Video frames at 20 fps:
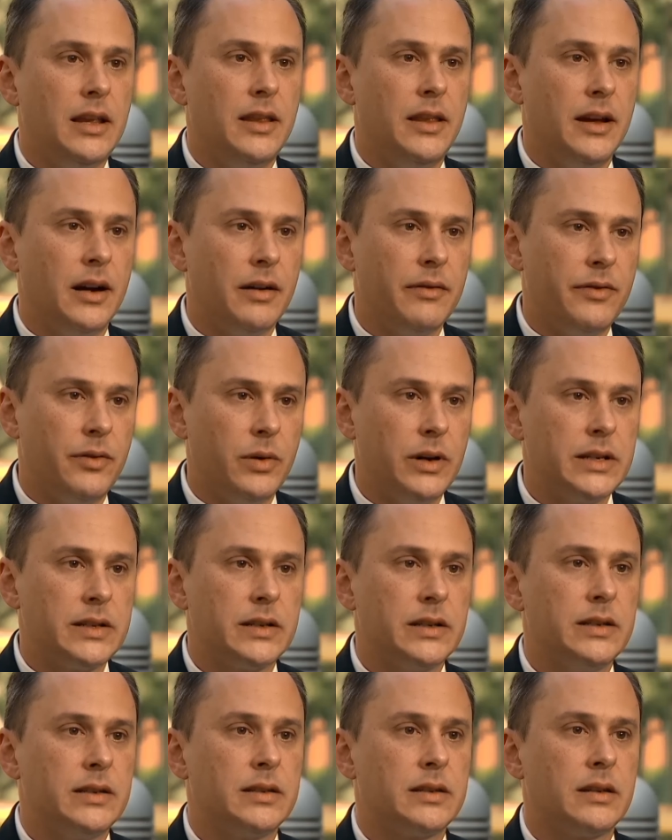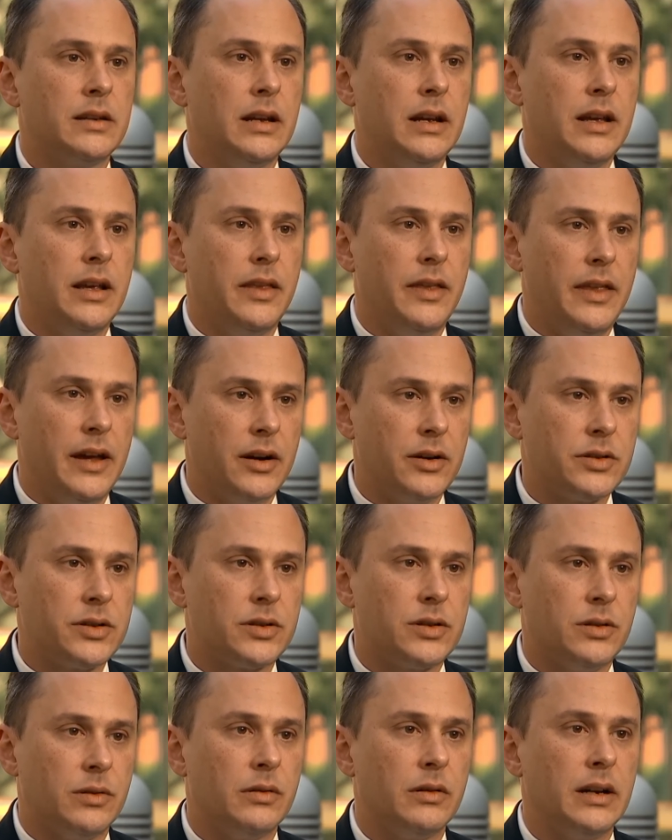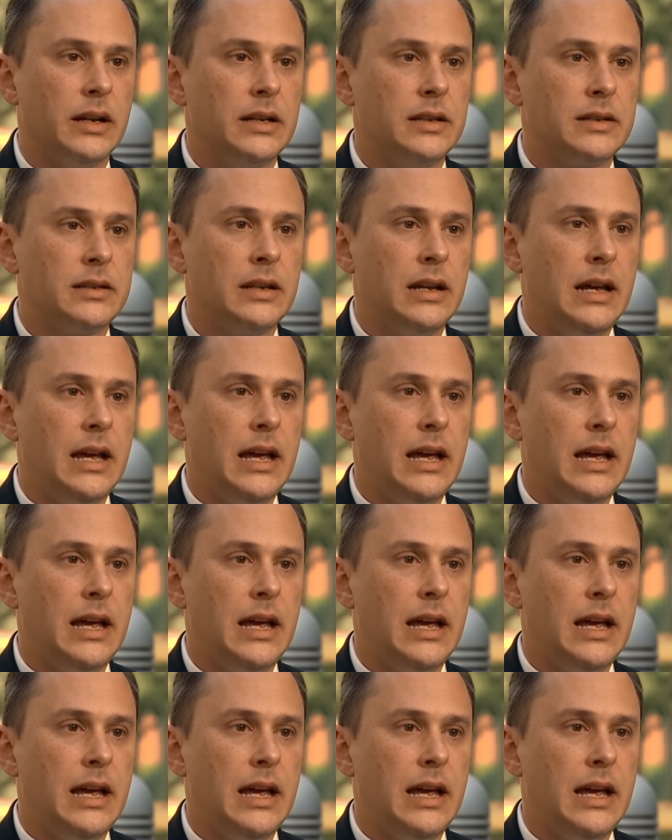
their voices, their stories,